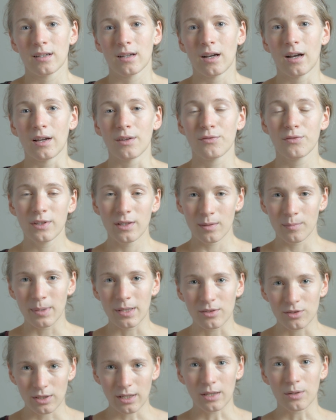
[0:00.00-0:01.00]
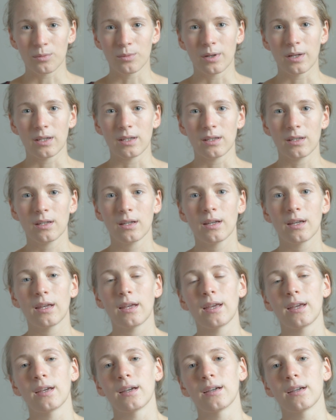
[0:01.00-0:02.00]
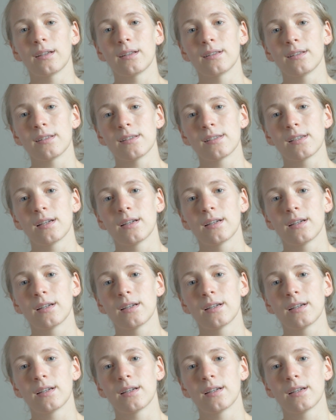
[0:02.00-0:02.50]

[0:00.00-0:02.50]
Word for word: I feel better that way and